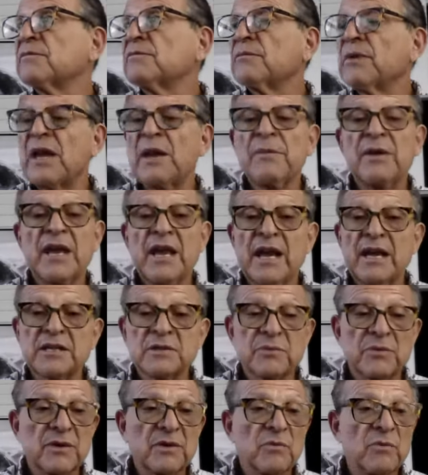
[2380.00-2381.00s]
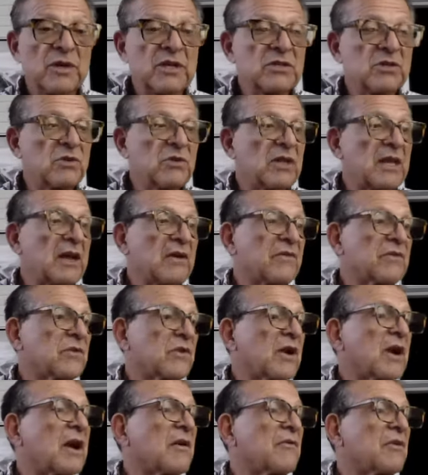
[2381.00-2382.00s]
baby aspirin. We do that
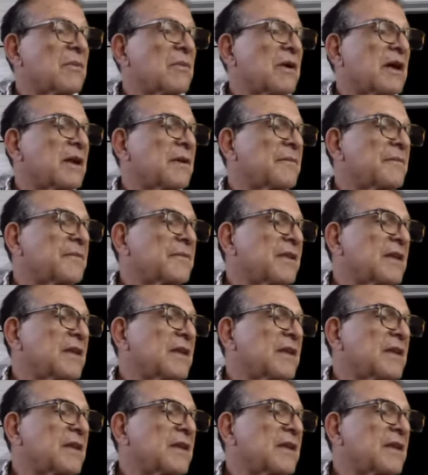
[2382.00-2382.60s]
for everybody.